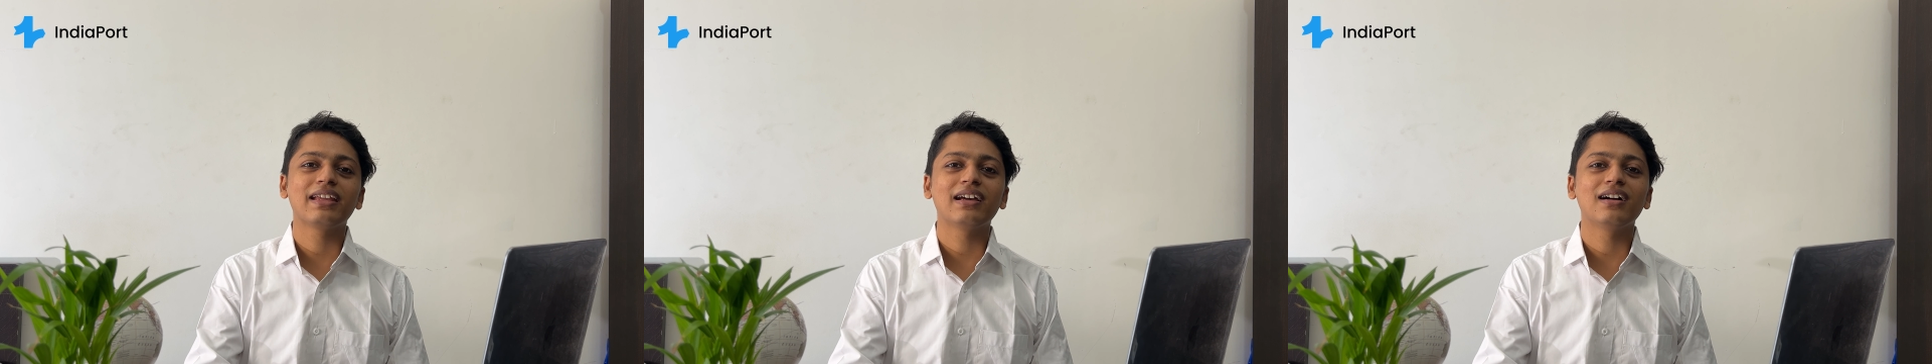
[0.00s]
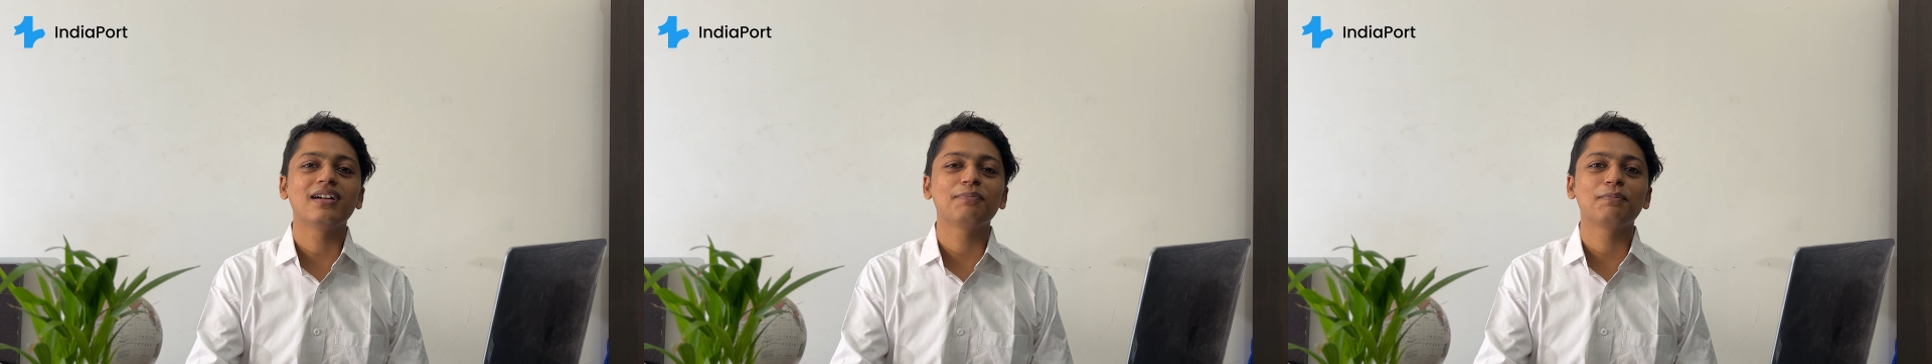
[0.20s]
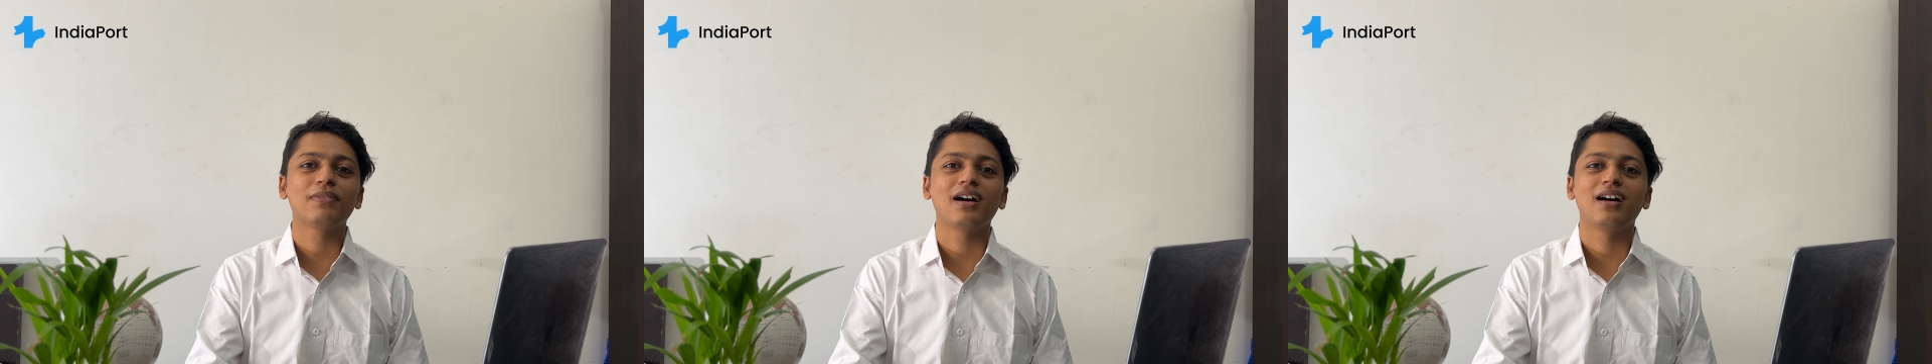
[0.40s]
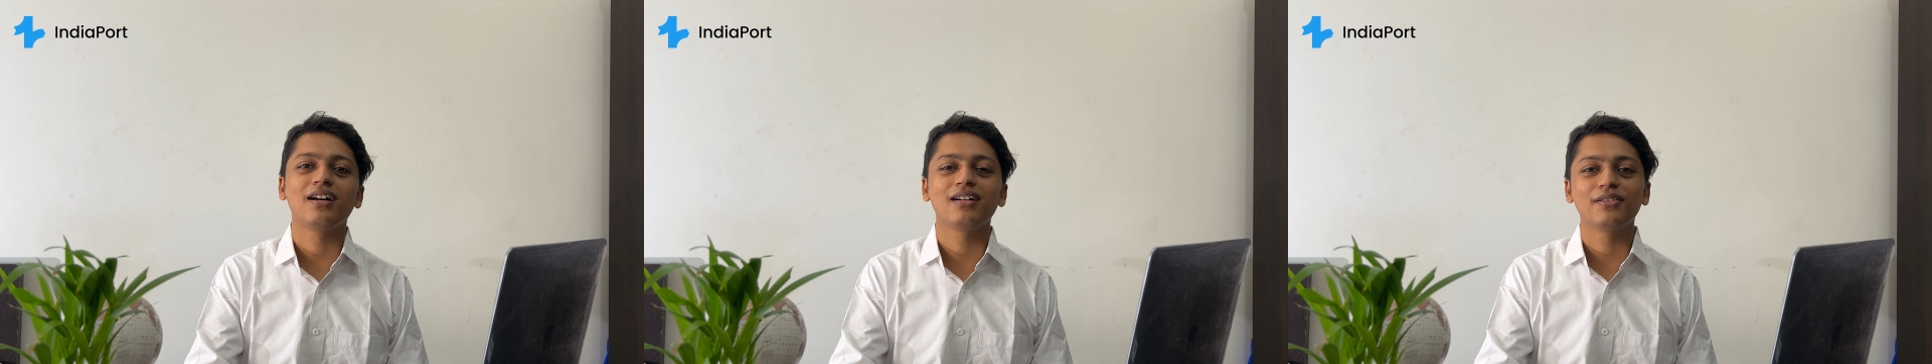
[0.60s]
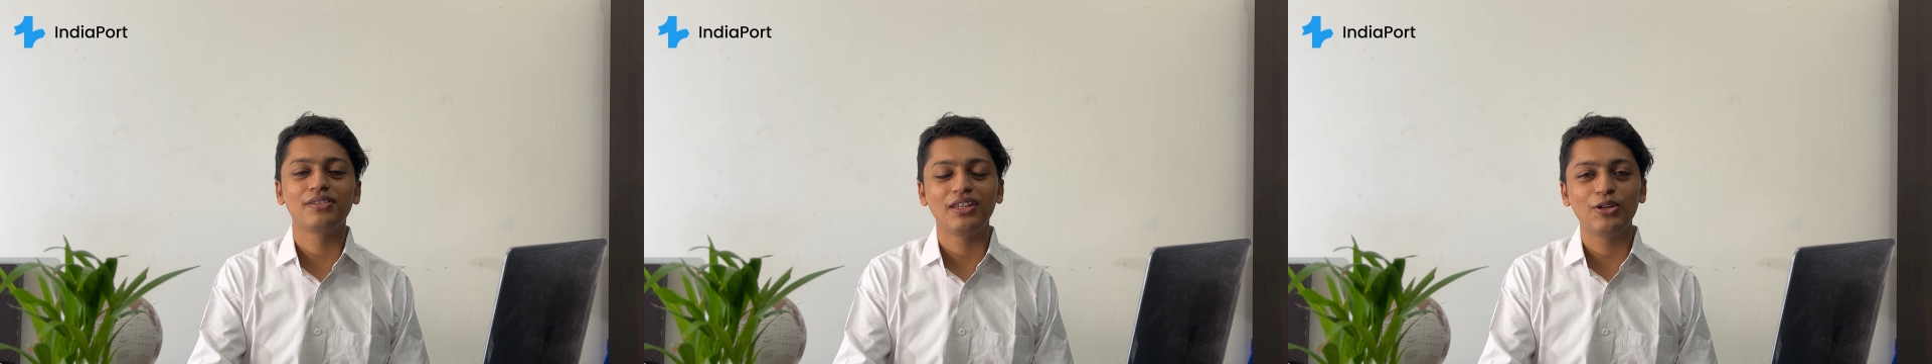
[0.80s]

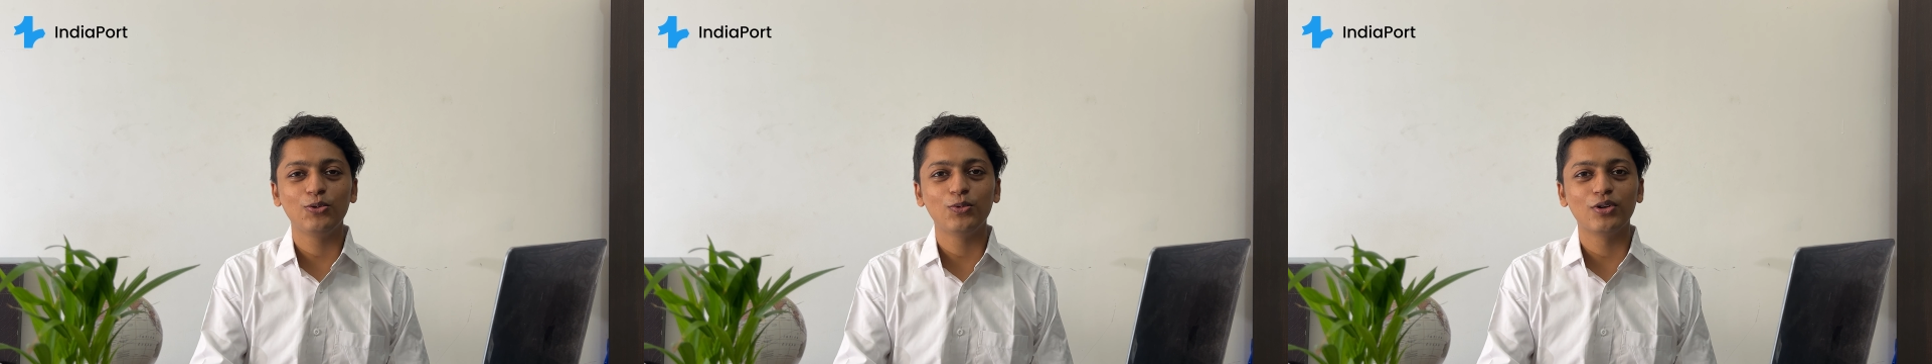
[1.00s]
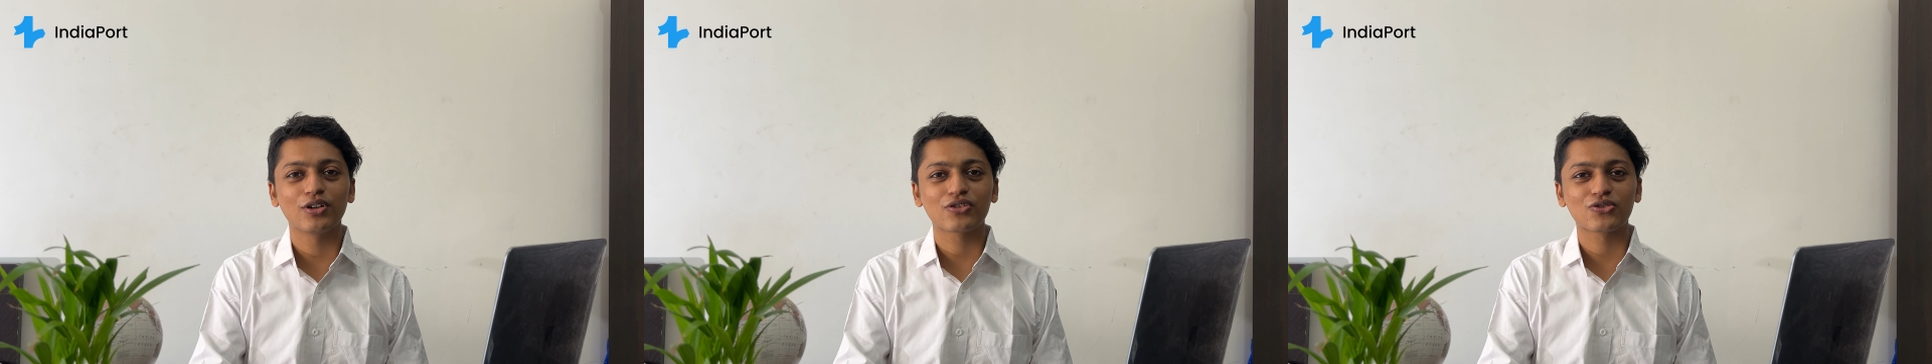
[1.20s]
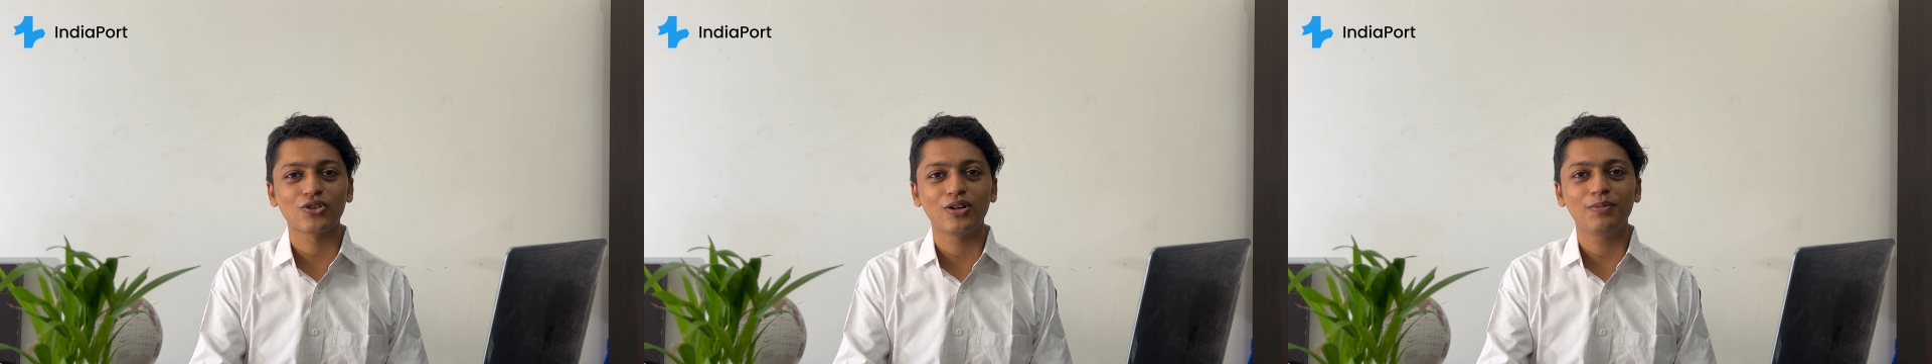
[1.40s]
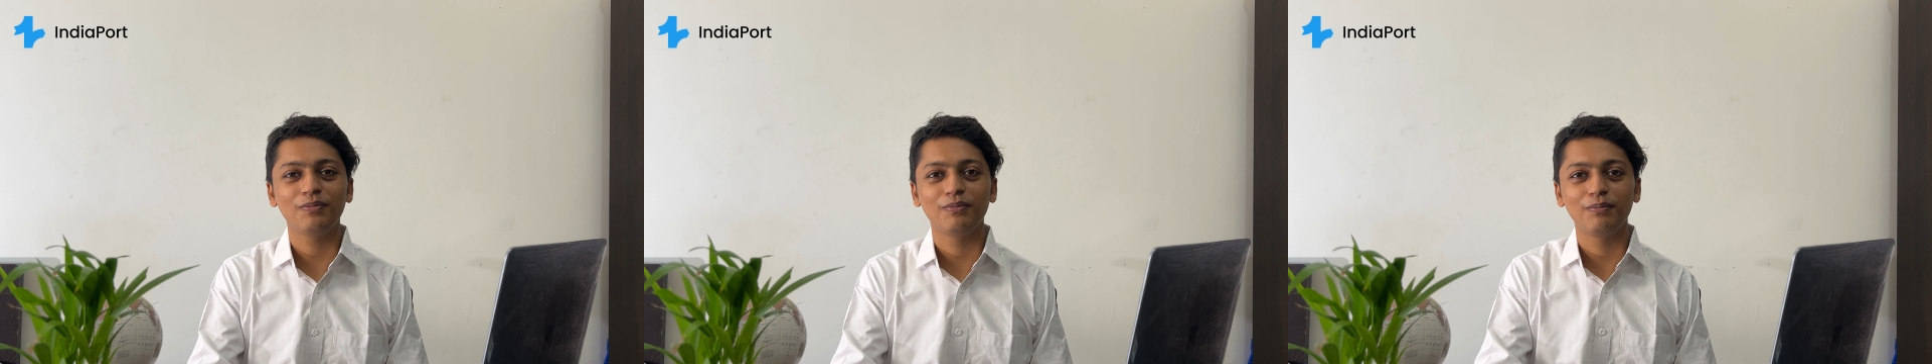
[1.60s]
a new workshop